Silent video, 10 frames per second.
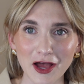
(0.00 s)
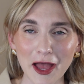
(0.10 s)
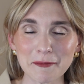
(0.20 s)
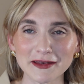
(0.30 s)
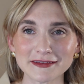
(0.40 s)

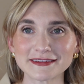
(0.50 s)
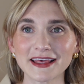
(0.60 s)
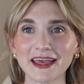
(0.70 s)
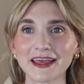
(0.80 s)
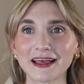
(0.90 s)
I meant to
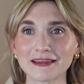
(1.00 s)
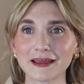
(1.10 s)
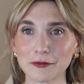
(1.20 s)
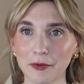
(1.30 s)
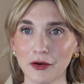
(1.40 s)
say Clé
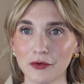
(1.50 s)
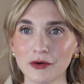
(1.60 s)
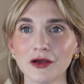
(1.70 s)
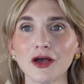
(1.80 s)
de Peau.